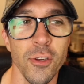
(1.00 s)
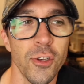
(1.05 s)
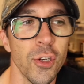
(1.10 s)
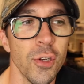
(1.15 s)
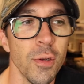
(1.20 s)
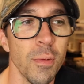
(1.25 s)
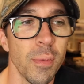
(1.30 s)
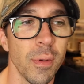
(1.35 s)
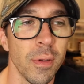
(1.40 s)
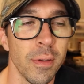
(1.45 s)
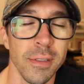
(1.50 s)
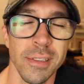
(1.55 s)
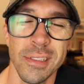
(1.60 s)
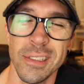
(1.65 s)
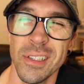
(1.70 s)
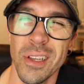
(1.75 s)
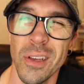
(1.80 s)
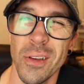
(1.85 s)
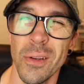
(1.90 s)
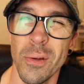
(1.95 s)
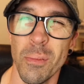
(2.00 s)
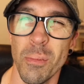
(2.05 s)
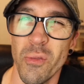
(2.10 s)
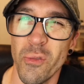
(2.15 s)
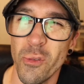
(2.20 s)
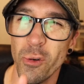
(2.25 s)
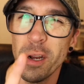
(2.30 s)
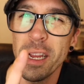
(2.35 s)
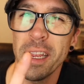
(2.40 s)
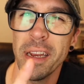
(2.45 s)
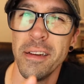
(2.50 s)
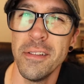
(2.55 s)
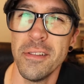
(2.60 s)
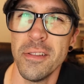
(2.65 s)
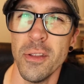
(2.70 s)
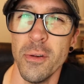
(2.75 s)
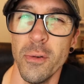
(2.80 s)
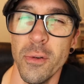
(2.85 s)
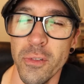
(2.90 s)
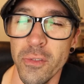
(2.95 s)
YouTube. So before I get
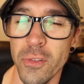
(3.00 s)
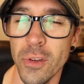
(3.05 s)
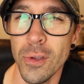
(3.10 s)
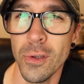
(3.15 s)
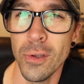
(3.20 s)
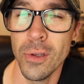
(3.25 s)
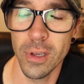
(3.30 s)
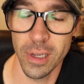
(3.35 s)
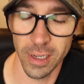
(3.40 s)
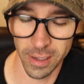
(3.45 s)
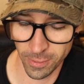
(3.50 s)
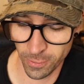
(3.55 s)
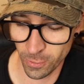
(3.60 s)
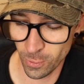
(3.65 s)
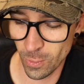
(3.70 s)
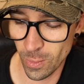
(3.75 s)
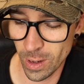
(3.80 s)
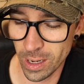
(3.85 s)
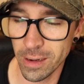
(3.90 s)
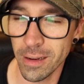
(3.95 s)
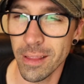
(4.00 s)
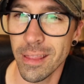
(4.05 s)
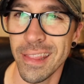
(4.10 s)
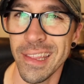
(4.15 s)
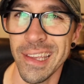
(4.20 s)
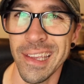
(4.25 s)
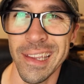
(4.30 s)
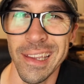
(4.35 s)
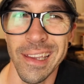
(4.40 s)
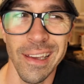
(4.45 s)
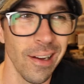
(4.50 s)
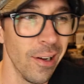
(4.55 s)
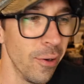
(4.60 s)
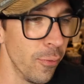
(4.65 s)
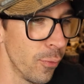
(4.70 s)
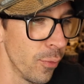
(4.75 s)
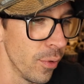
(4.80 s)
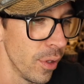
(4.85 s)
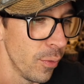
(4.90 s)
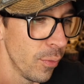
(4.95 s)
into the review, one thing I
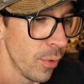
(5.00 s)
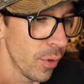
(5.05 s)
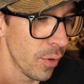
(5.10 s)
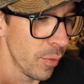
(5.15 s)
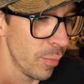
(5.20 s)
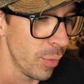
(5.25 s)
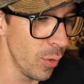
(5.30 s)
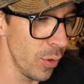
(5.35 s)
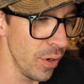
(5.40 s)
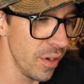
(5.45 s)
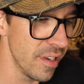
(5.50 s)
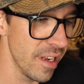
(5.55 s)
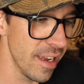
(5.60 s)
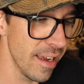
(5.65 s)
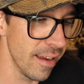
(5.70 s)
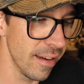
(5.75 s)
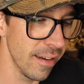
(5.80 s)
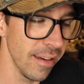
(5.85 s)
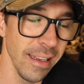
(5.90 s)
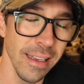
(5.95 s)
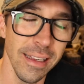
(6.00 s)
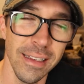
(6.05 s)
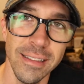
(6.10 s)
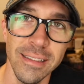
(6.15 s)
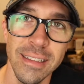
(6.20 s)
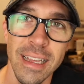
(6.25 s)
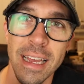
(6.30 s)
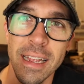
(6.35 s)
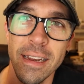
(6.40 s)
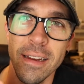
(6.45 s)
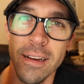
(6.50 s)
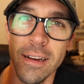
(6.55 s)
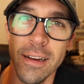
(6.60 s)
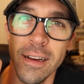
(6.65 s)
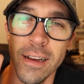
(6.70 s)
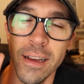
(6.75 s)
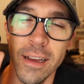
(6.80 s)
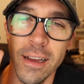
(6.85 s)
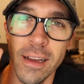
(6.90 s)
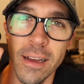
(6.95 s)
really wanted to point out is that
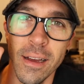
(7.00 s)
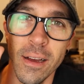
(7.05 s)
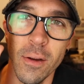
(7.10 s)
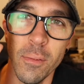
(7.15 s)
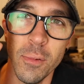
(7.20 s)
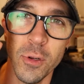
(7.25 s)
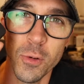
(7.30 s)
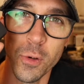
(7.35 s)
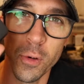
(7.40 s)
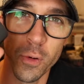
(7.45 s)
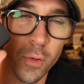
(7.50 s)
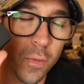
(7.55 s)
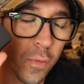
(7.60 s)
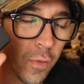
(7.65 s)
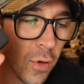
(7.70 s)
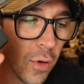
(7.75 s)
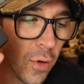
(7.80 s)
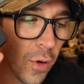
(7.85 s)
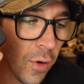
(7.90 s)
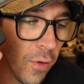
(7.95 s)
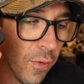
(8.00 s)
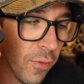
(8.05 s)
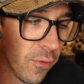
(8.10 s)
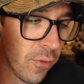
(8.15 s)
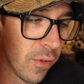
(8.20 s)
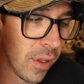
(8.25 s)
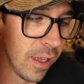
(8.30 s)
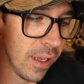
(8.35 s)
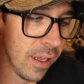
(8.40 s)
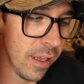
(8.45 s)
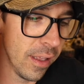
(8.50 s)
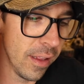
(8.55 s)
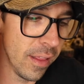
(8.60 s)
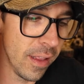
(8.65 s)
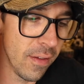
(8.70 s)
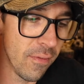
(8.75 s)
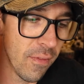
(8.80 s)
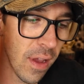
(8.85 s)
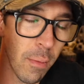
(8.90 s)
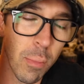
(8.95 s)
I'm doing a review of
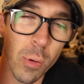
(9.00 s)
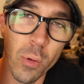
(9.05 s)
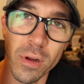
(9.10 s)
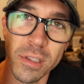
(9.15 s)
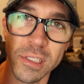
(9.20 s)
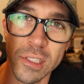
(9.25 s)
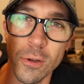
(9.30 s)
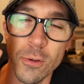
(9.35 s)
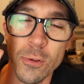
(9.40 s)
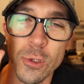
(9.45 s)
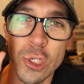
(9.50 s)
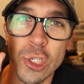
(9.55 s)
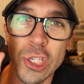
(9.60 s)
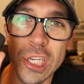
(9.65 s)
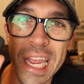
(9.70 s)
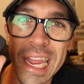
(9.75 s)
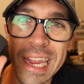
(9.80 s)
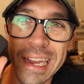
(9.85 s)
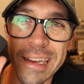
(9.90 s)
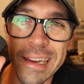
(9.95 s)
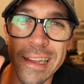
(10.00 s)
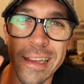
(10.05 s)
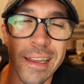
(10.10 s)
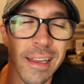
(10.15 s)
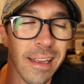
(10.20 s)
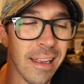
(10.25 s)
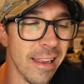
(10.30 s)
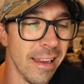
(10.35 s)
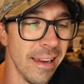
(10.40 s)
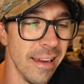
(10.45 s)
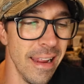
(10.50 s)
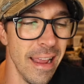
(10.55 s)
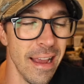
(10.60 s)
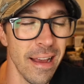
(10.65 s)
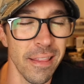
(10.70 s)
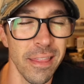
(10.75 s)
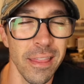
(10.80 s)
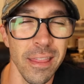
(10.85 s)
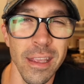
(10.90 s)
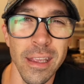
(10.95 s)
the Vaporesso Gen. Now
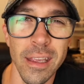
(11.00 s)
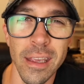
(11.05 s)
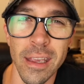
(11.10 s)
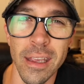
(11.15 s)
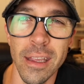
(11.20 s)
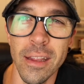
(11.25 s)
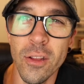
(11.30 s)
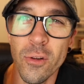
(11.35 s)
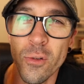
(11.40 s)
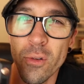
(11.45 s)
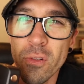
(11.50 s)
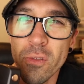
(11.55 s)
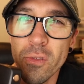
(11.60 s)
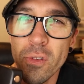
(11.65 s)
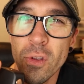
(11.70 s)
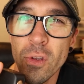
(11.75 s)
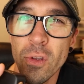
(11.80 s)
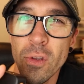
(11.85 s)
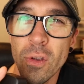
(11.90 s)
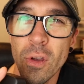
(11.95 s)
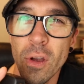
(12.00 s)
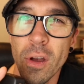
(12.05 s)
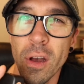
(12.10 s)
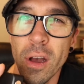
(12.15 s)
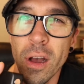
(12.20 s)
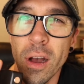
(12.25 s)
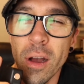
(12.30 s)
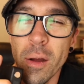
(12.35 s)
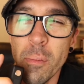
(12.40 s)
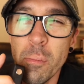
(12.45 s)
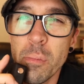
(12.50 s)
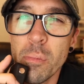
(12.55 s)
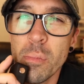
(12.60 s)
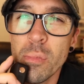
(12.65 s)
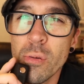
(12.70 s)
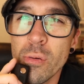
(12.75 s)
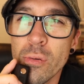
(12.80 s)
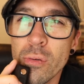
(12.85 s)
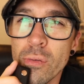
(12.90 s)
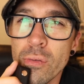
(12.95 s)
I think in the review I
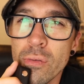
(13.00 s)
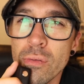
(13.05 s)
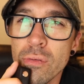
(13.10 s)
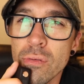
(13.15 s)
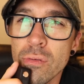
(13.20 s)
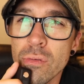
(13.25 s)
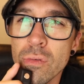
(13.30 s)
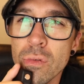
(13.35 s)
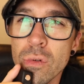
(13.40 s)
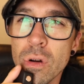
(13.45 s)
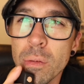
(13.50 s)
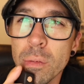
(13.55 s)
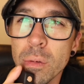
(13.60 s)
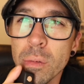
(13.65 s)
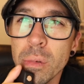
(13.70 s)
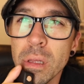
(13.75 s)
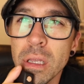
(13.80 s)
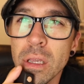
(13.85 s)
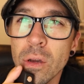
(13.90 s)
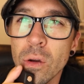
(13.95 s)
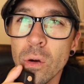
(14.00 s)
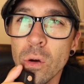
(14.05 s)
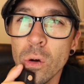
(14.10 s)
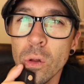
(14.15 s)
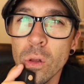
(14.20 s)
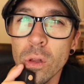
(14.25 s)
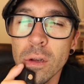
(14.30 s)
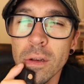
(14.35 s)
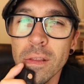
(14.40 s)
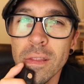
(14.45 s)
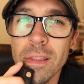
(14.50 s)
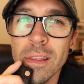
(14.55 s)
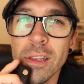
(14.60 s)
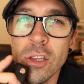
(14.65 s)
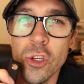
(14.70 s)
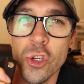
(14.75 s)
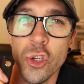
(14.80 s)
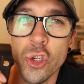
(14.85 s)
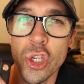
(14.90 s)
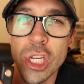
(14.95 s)
probably call it the
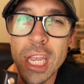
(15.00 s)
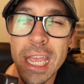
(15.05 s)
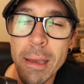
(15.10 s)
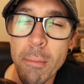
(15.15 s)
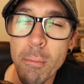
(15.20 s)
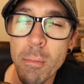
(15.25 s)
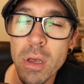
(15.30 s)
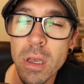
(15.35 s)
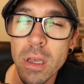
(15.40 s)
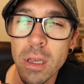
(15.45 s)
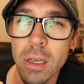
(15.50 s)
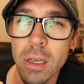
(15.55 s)
Gem